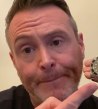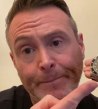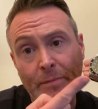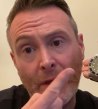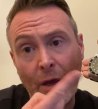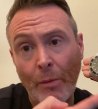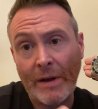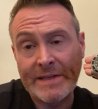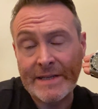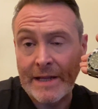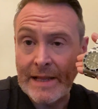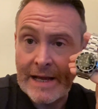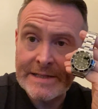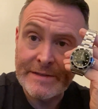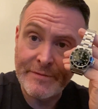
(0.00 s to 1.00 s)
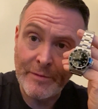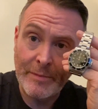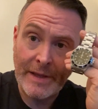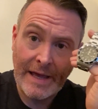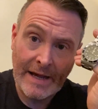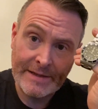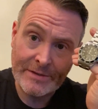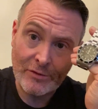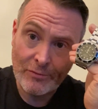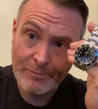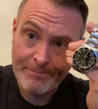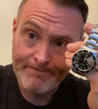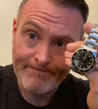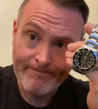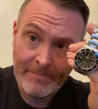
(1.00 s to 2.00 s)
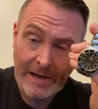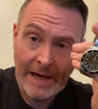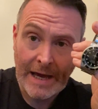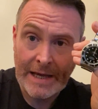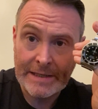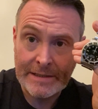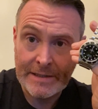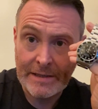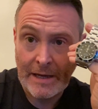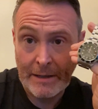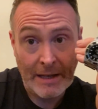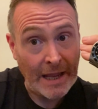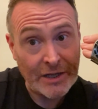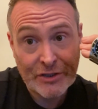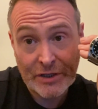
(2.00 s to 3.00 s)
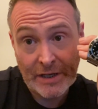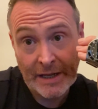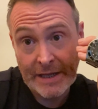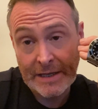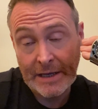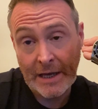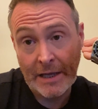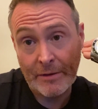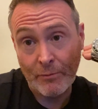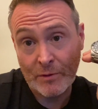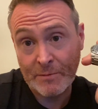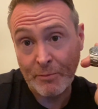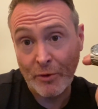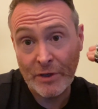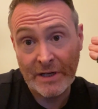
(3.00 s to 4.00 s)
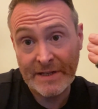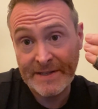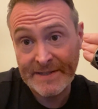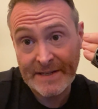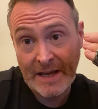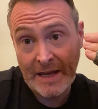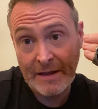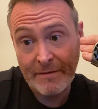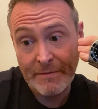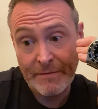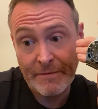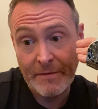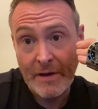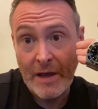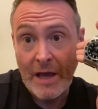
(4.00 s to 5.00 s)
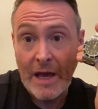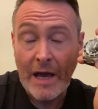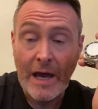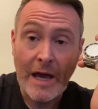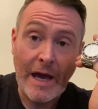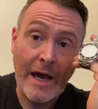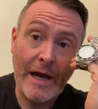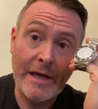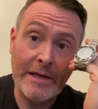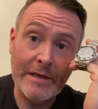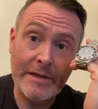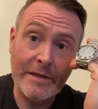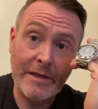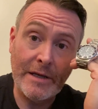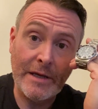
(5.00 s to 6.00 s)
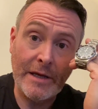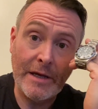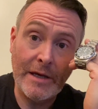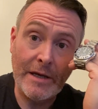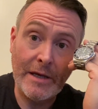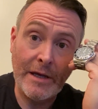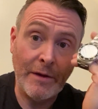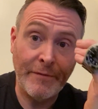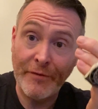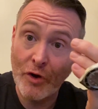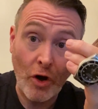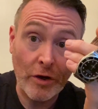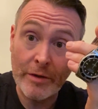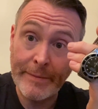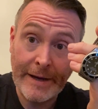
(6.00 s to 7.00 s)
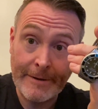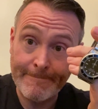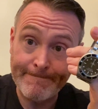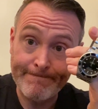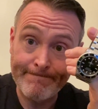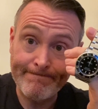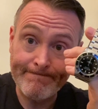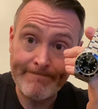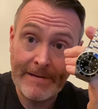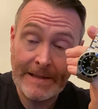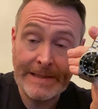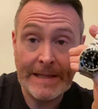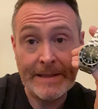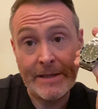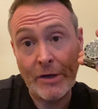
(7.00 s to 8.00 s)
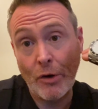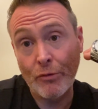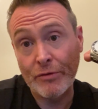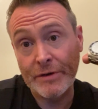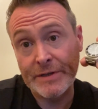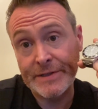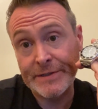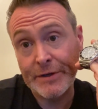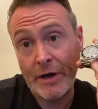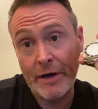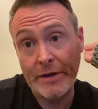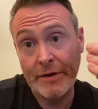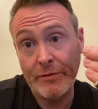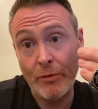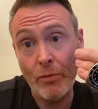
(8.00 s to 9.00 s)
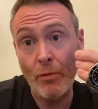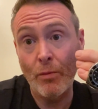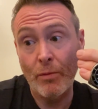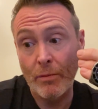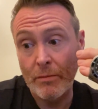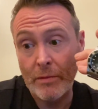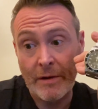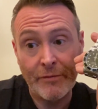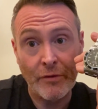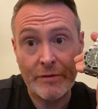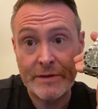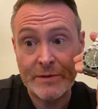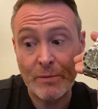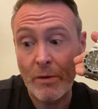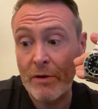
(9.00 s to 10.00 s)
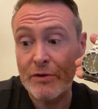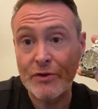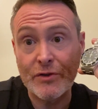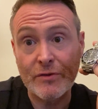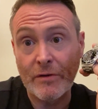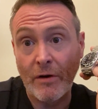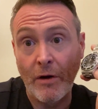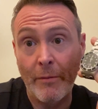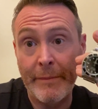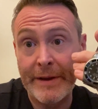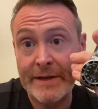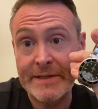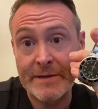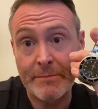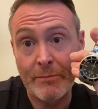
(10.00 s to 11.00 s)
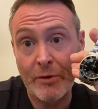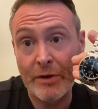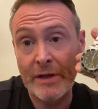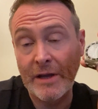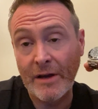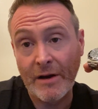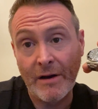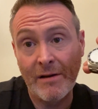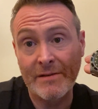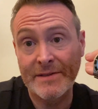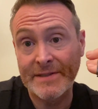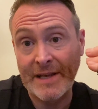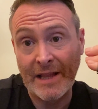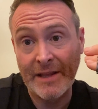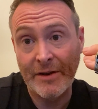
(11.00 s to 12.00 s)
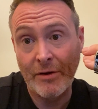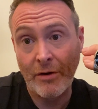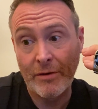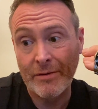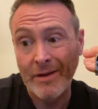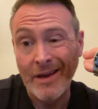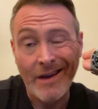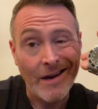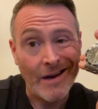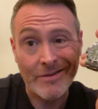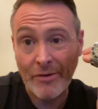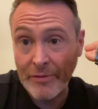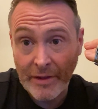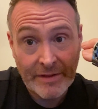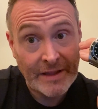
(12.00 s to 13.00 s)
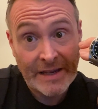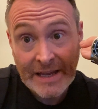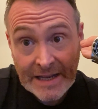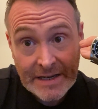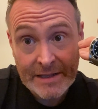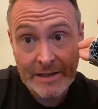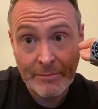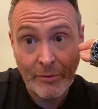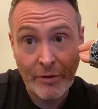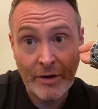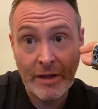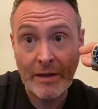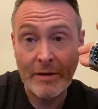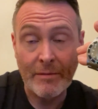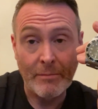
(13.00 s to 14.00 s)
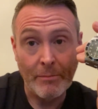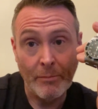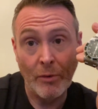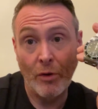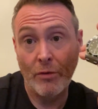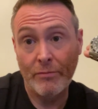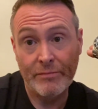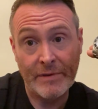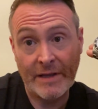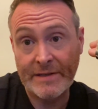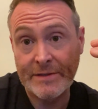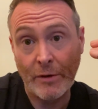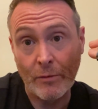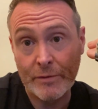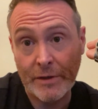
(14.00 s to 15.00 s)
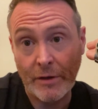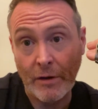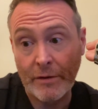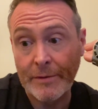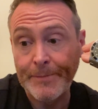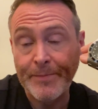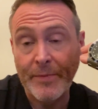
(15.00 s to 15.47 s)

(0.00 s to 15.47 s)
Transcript: he went to collect it from the castle, and allegedly it was put in a safe and forgotten about. And then the owner decided, oh, I've got this watch, I'll make some money, I'll sell it on. I don't think they needed the money, but they sold it on.